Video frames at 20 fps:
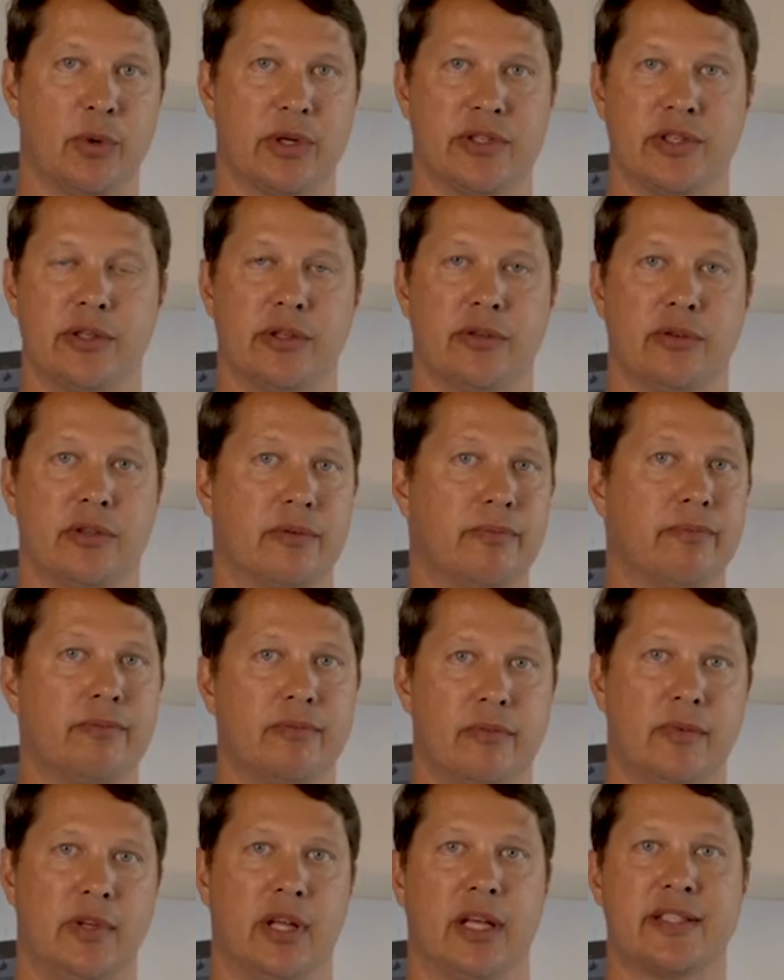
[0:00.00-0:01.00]
what to do to
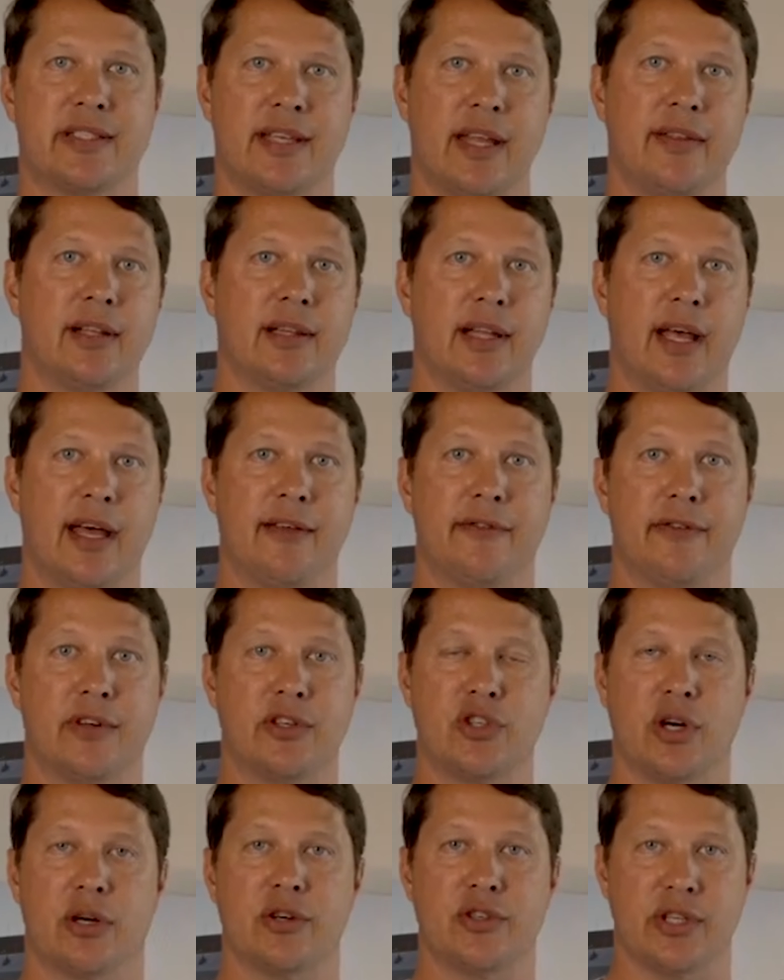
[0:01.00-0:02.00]
extend the life
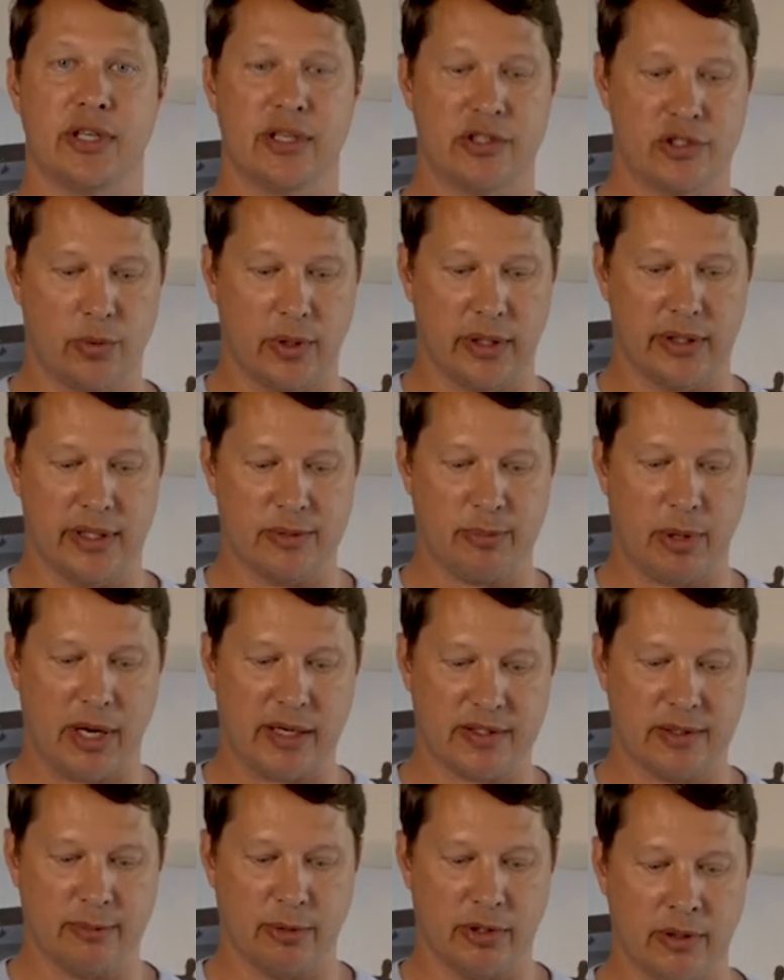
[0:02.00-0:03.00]
and charge it as quickly as
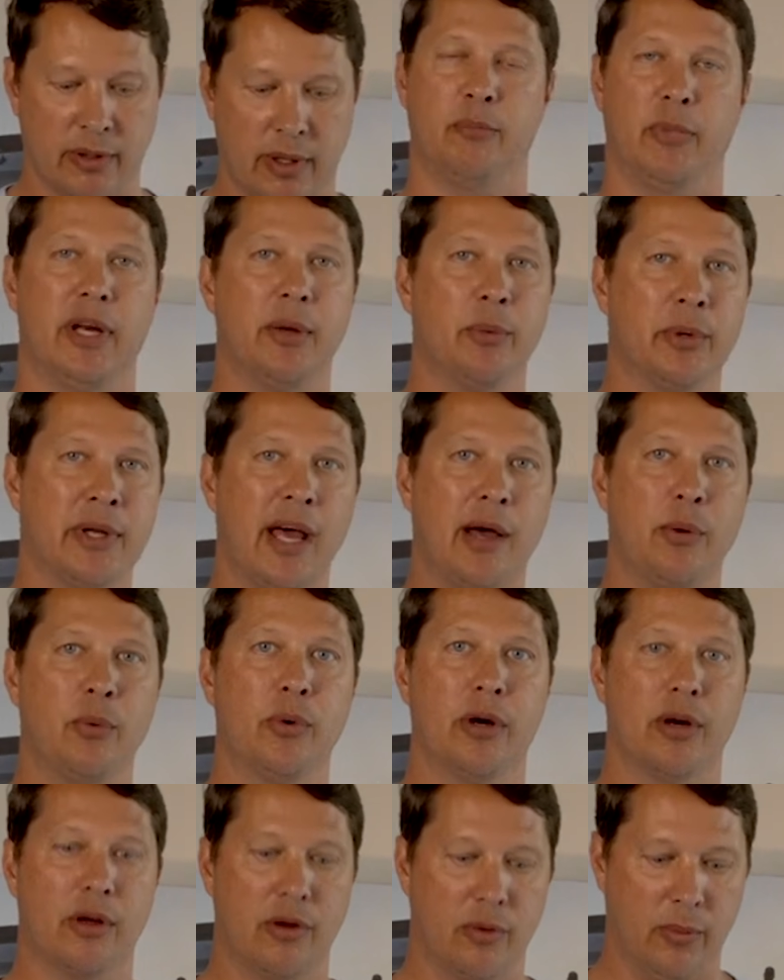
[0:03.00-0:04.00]
possible. But it will not
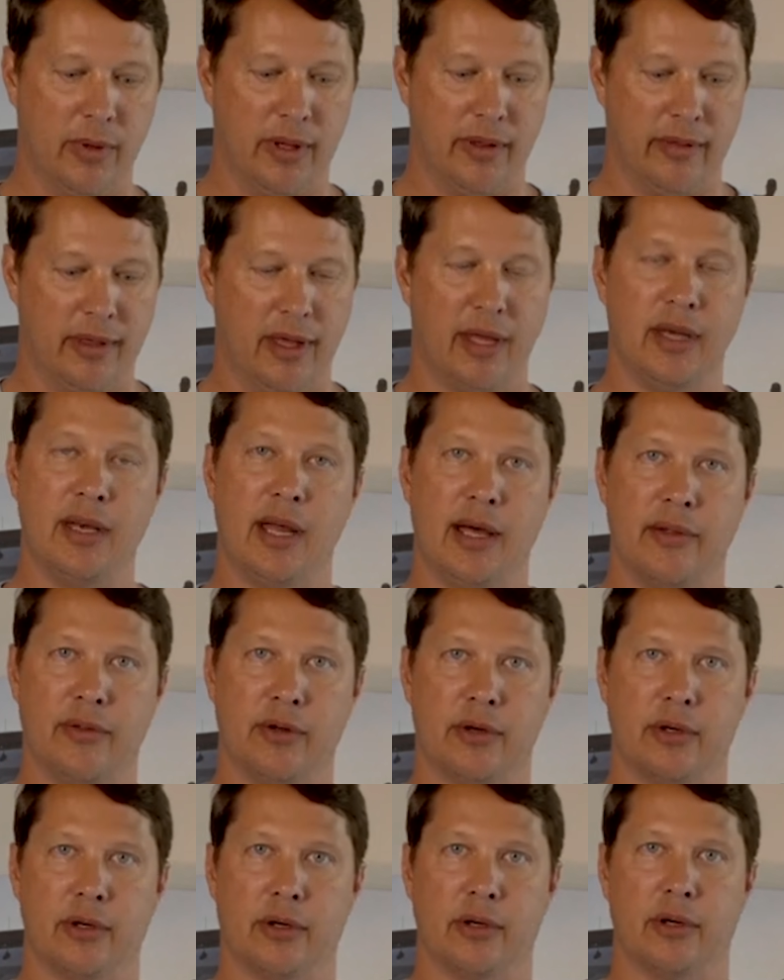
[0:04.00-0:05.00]
work with
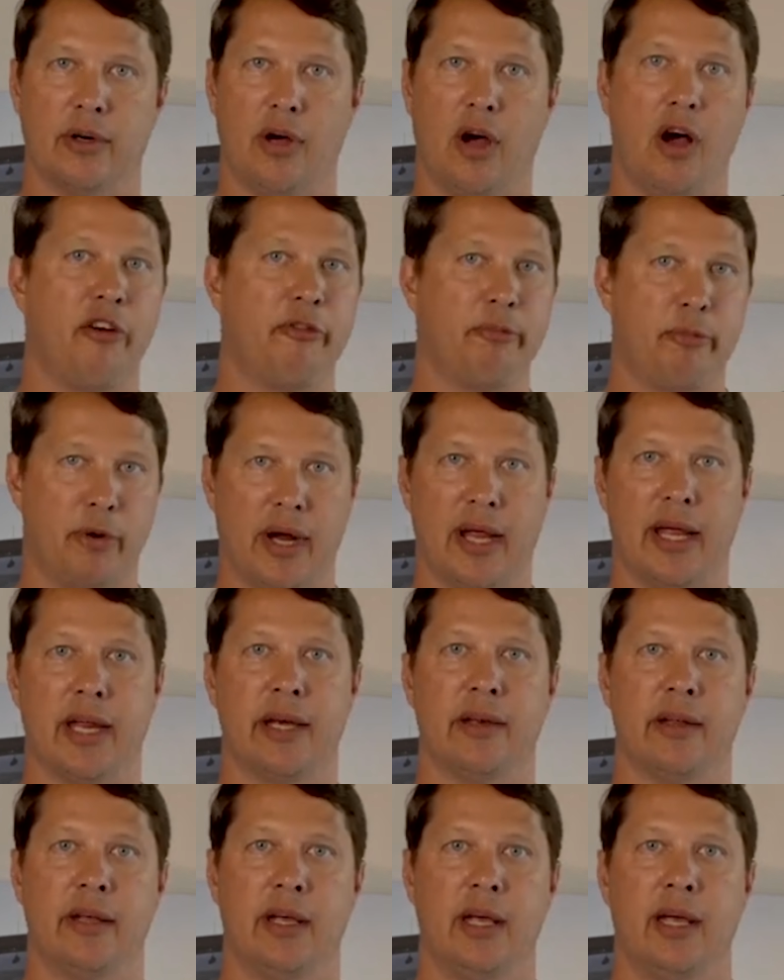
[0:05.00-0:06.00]
another
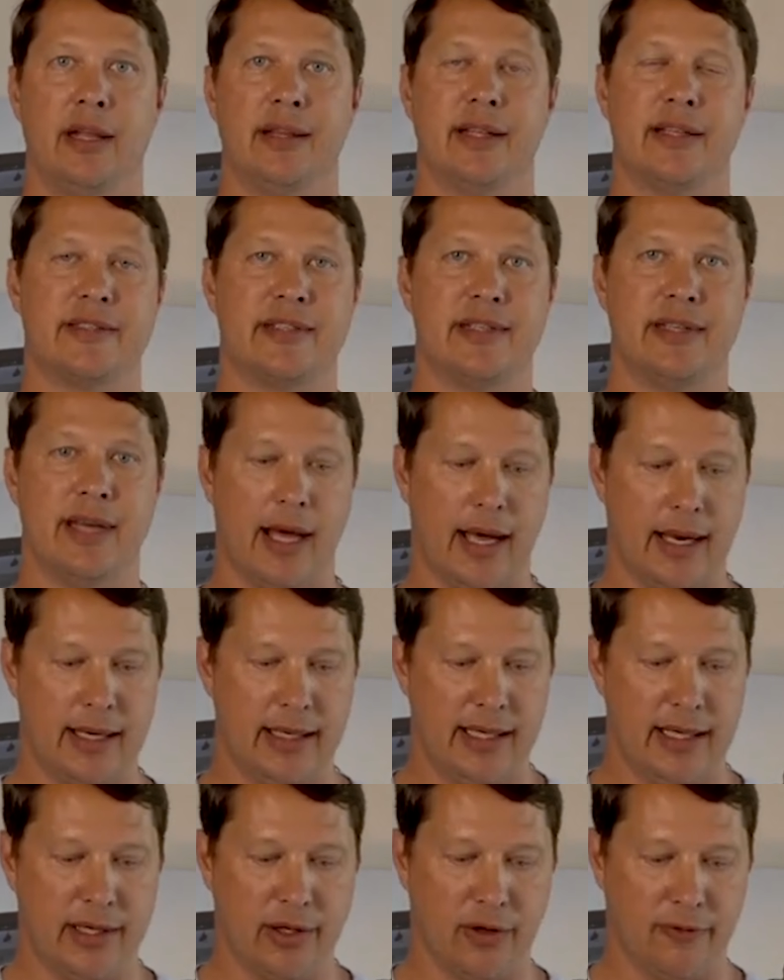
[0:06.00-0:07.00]
off-brand that's
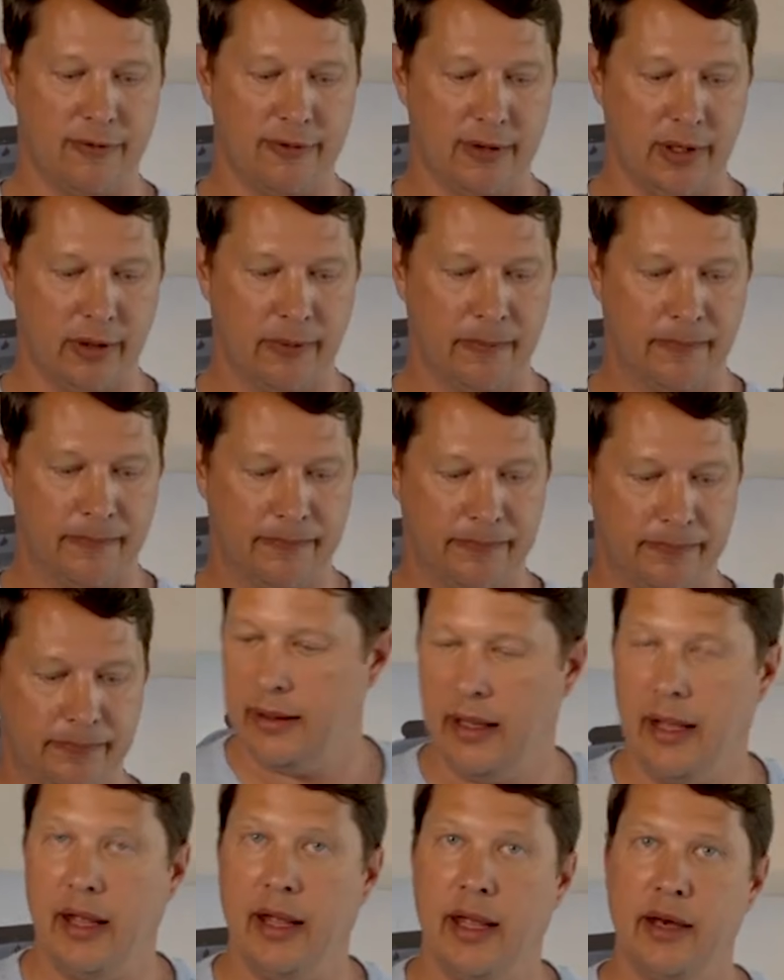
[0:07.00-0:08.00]
not EcoFlow.
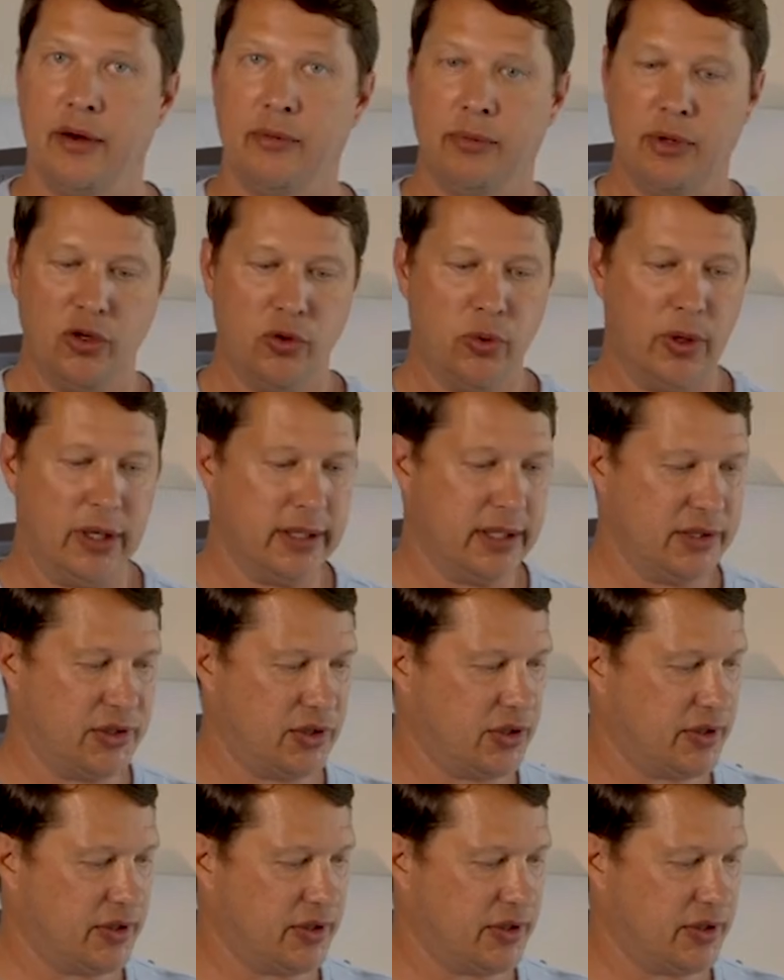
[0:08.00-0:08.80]
And real quick, let's